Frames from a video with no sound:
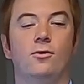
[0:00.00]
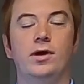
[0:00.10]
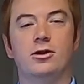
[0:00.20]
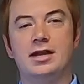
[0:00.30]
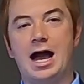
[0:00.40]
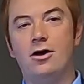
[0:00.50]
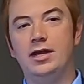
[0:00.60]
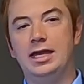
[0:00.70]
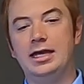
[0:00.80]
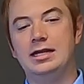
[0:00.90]
we are
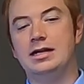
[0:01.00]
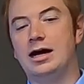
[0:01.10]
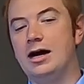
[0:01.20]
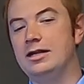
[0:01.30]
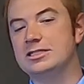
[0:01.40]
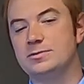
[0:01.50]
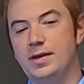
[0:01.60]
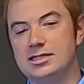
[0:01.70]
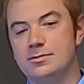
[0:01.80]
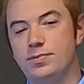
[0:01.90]
now in an
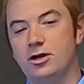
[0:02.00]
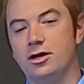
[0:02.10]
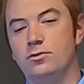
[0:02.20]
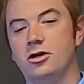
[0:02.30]
unexpected period